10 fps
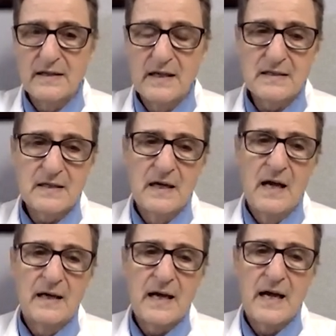In this
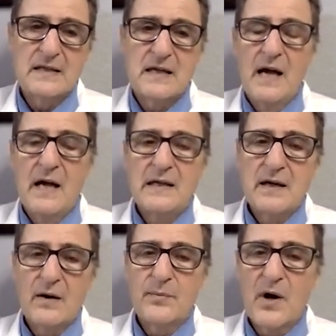case,
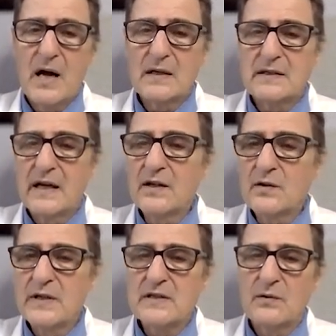dairy products
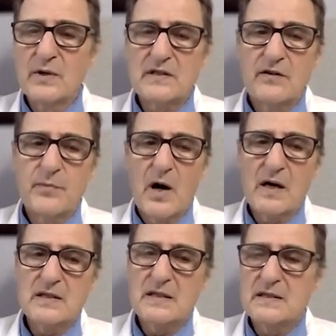increase the risk of
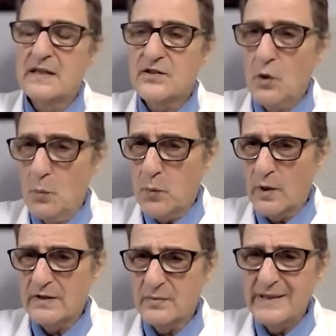Parkinson's disease
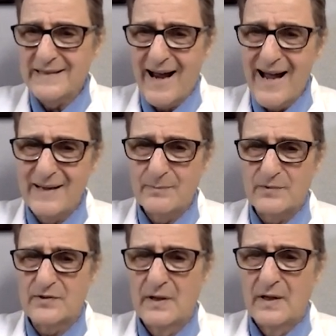2.3
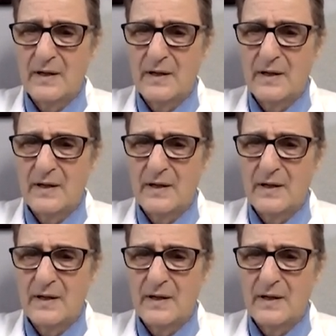times.